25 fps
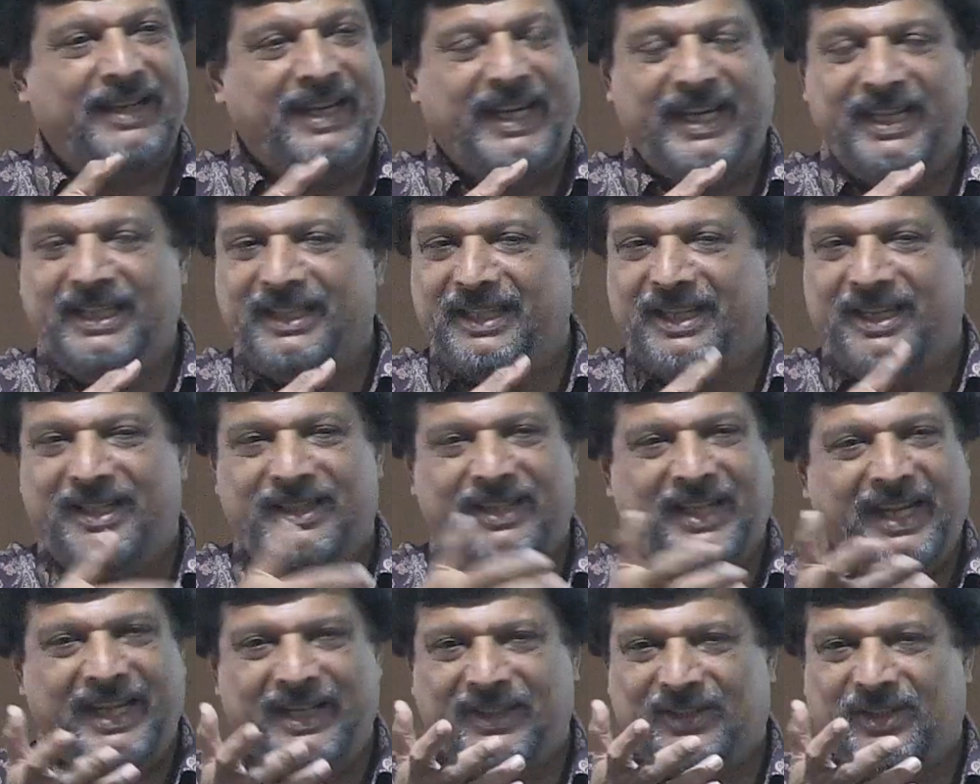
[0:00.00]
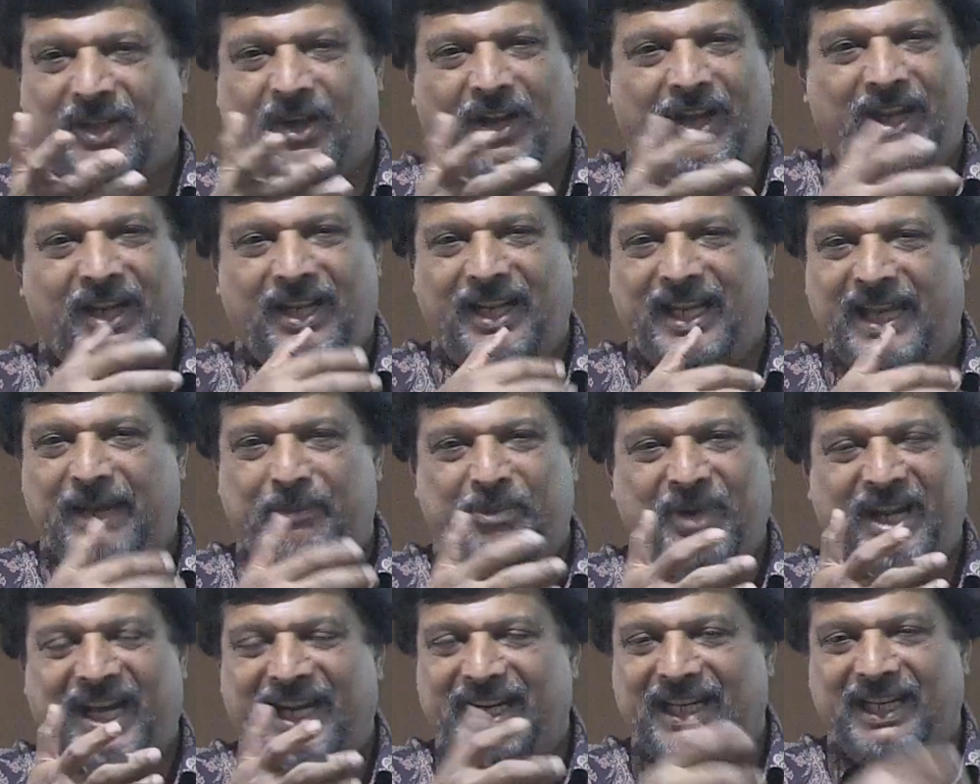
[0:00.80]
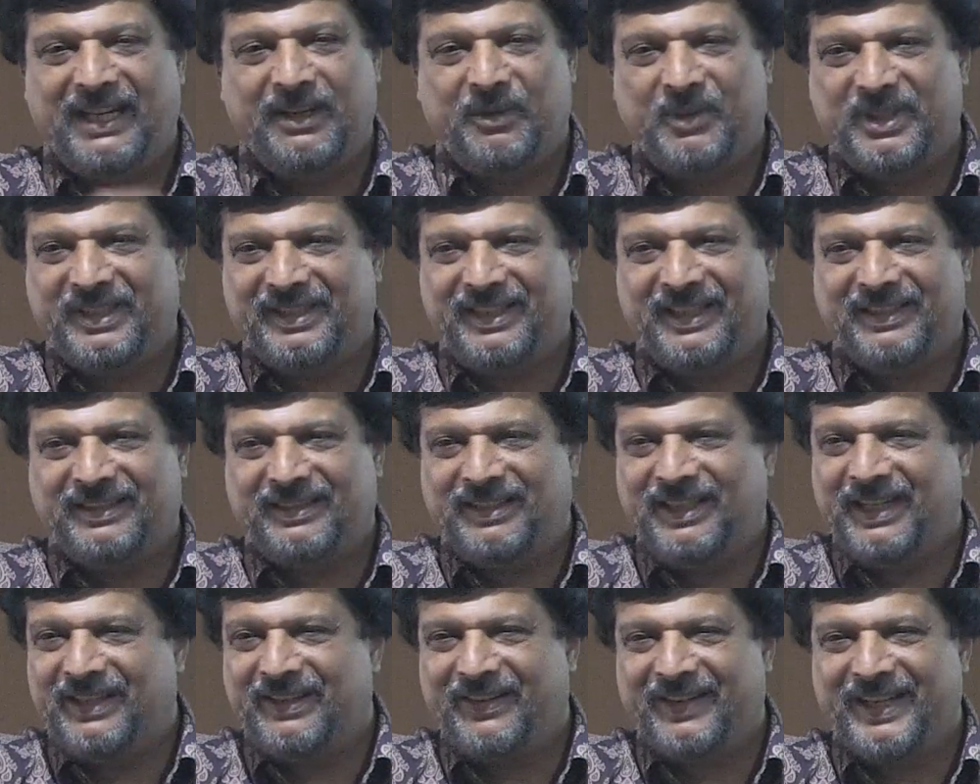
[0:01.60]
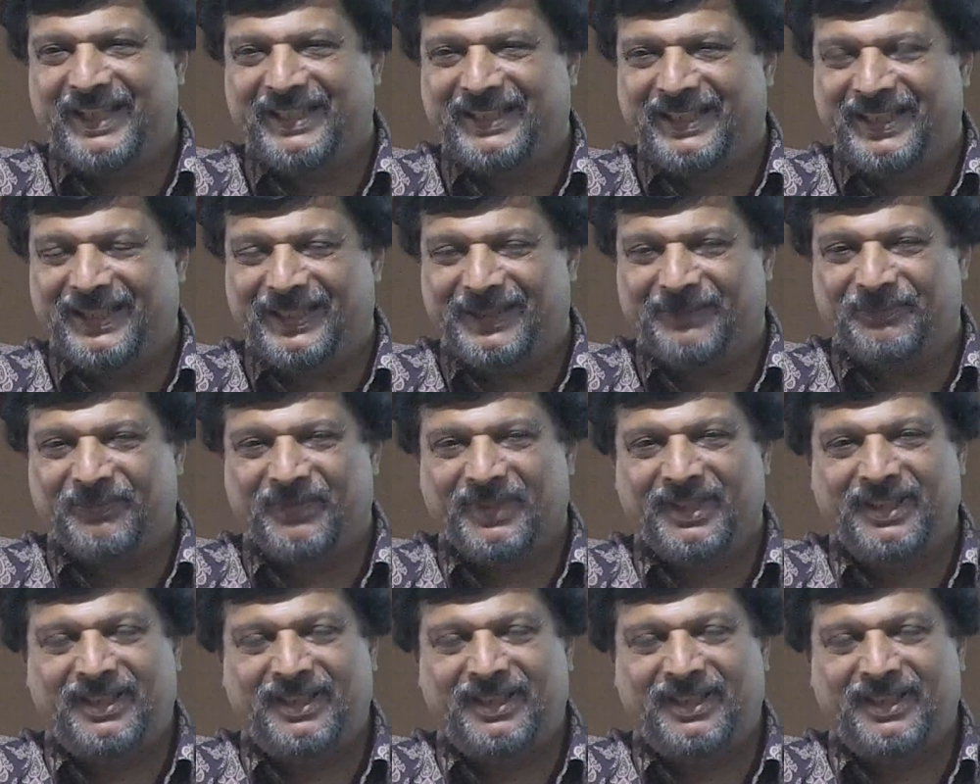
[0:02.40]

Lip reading: in the TESOL applied linguistics literature.